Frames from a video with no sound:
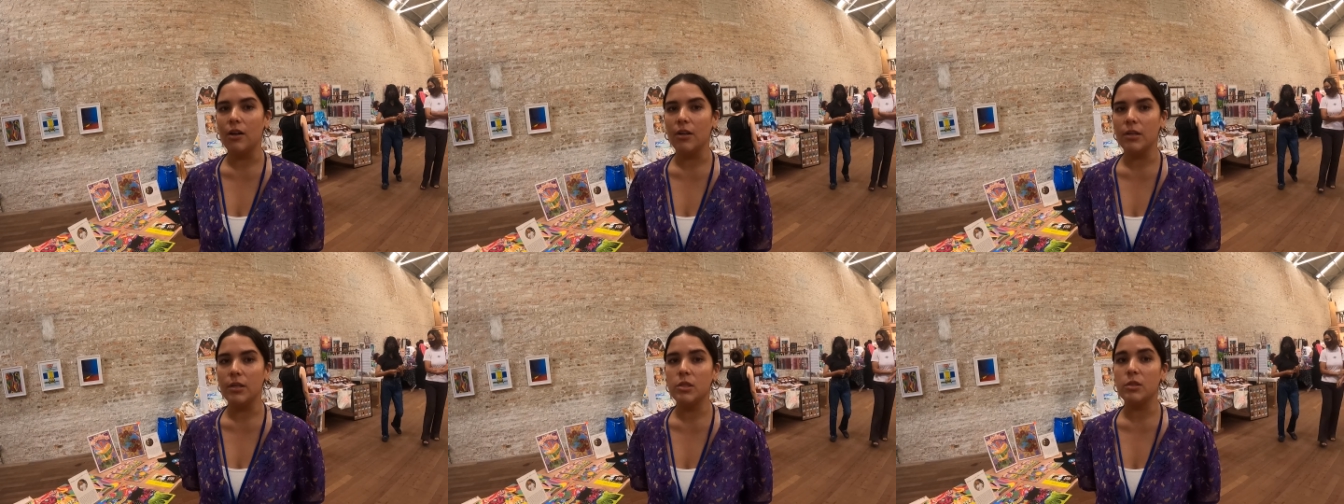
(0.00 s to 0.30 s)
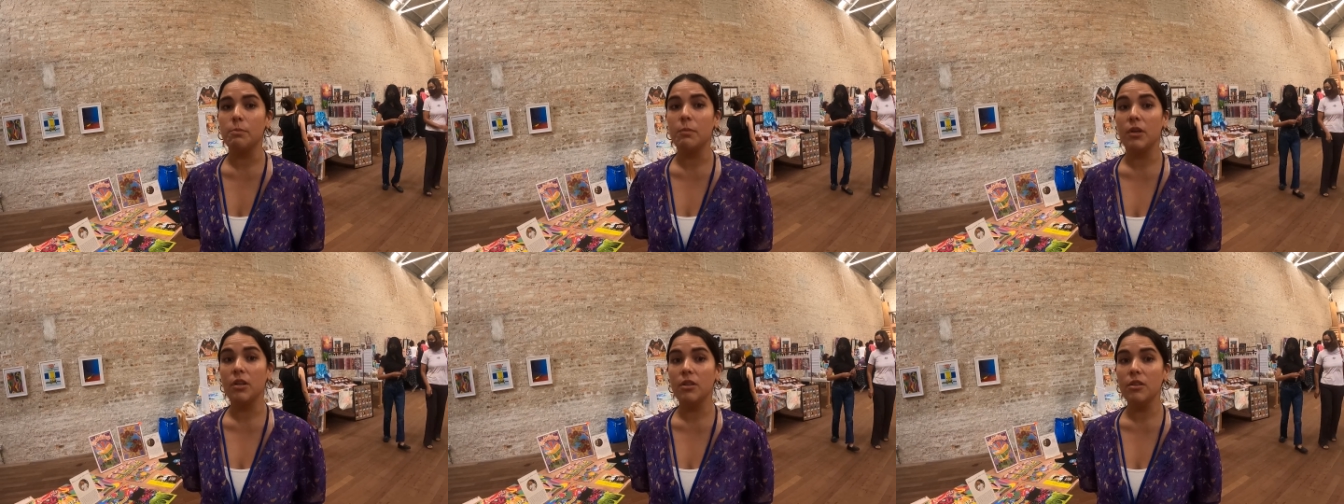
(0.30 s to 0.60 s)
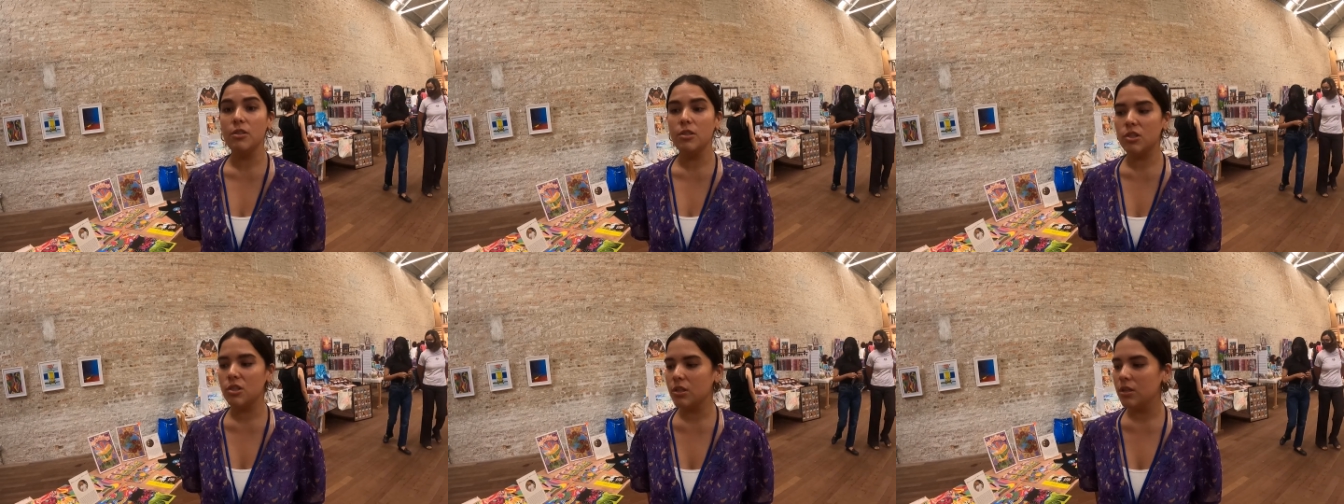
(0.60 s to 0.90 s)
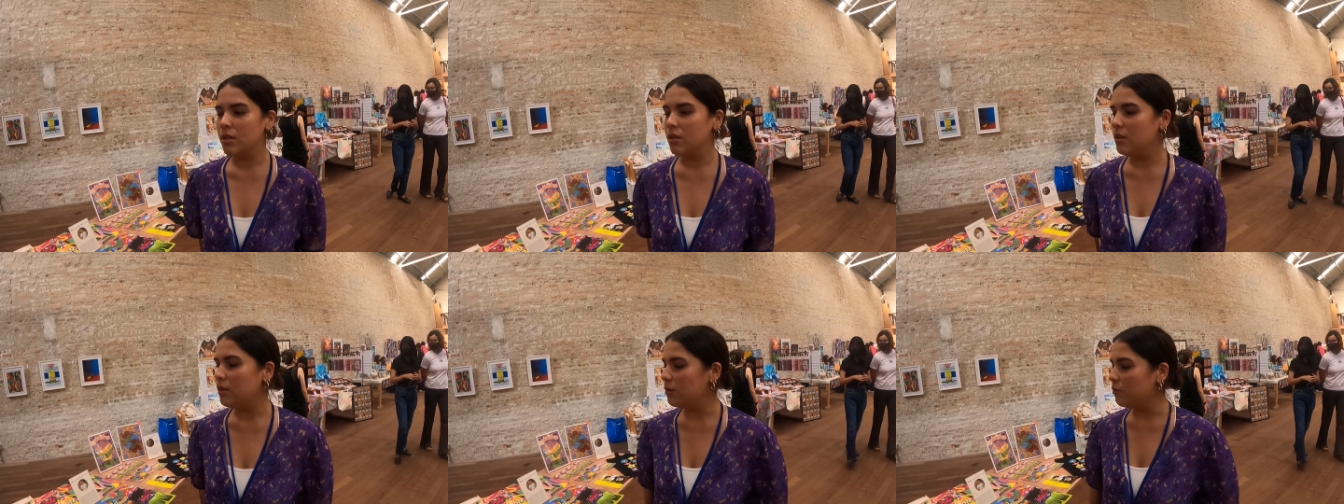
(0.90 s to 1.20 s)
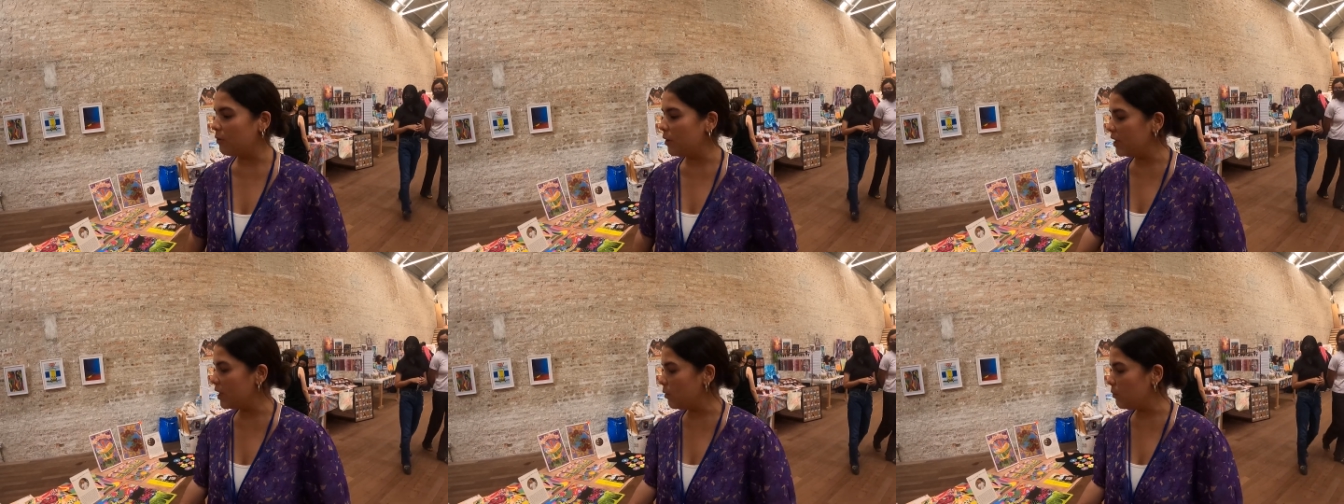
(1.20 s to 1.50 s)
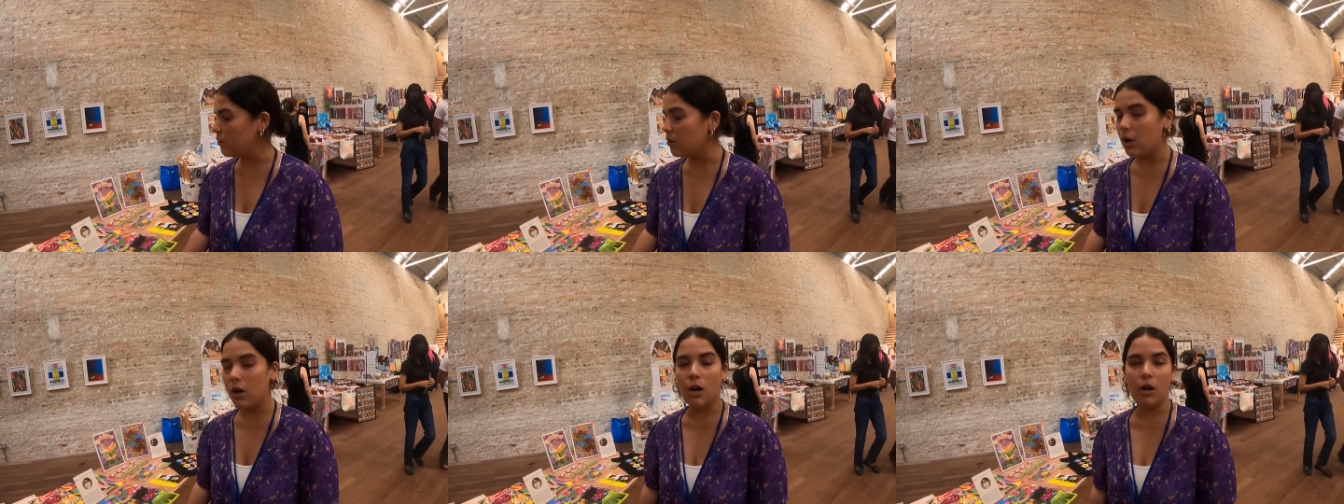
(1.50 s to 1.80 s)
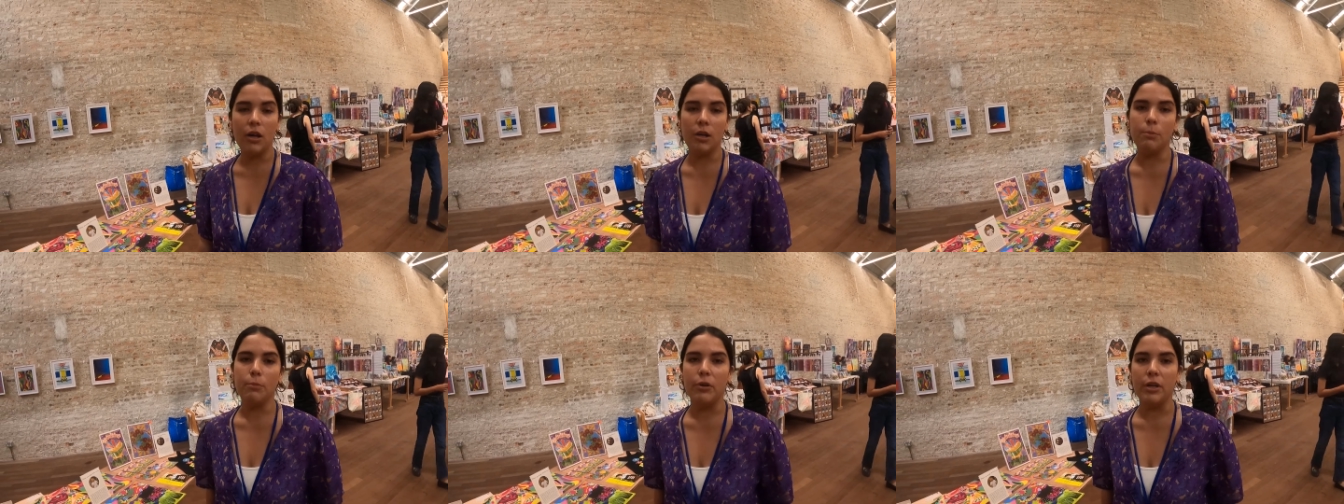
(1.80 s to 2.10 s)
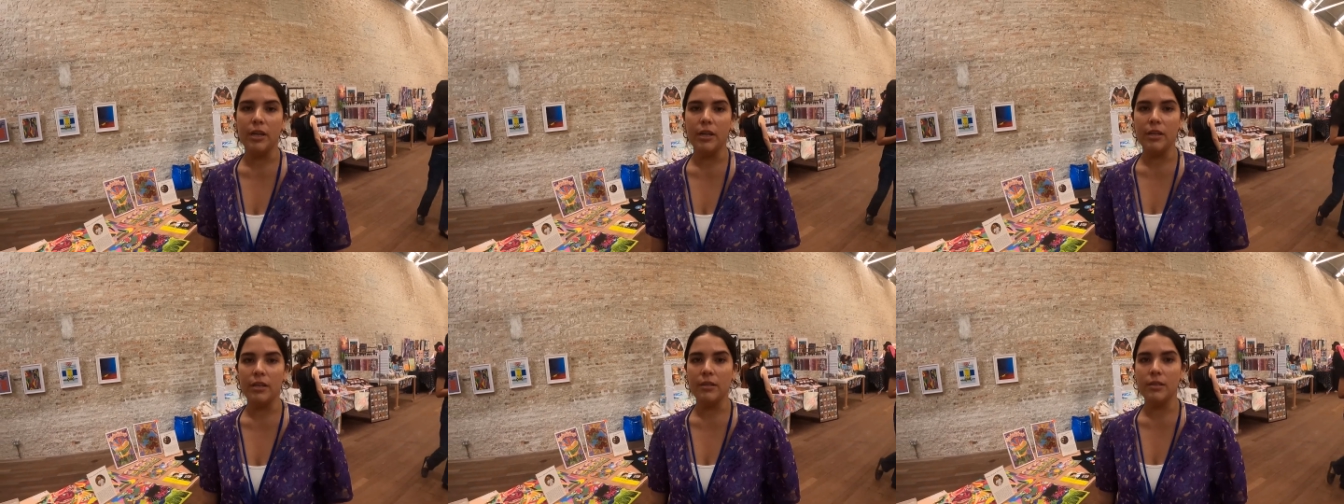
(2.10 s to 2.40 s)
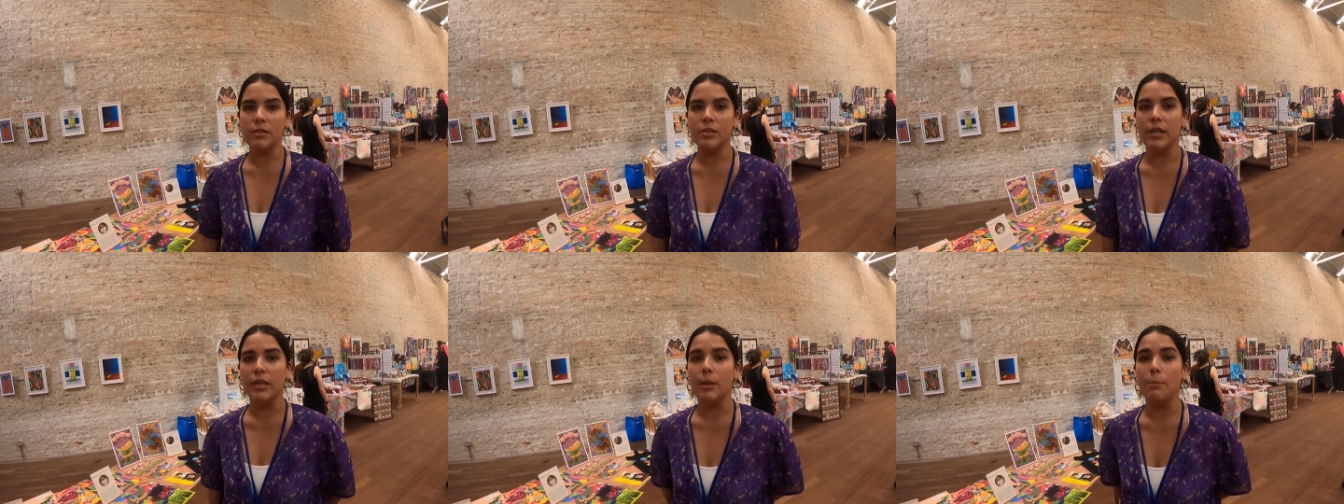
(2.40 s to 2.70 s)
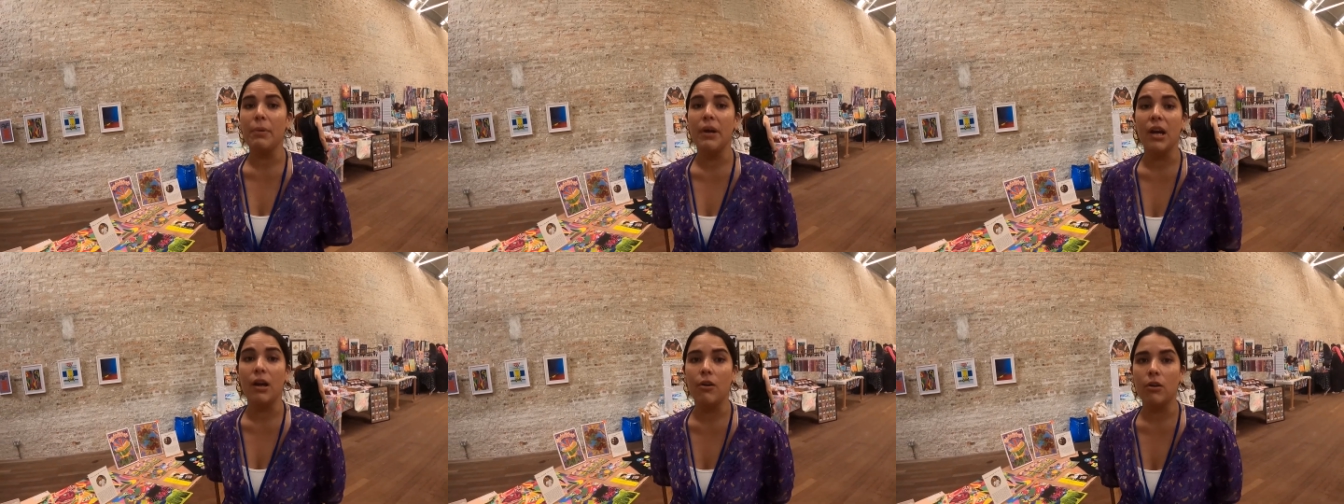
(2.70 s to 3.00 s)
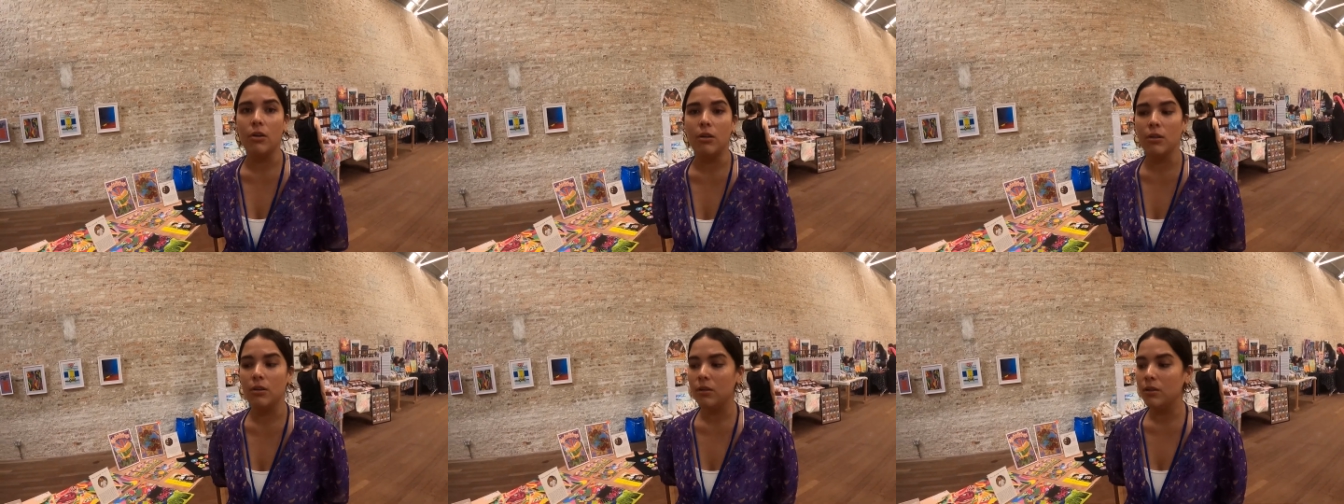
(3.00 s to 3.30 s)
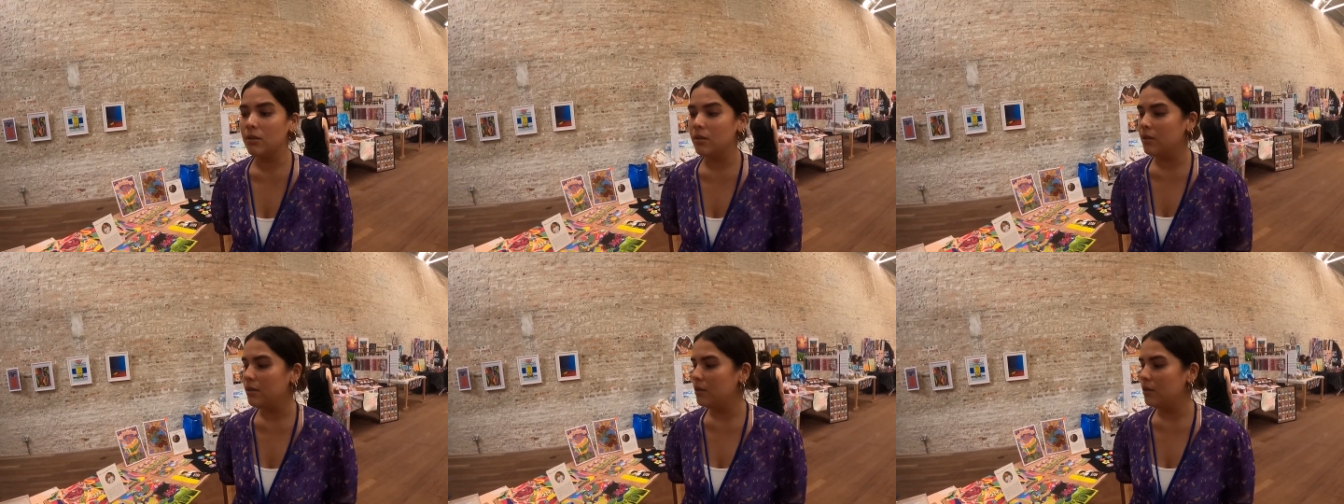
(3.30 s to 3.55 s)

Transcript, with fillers: artists' merch. Right now we've got art prints and apparel,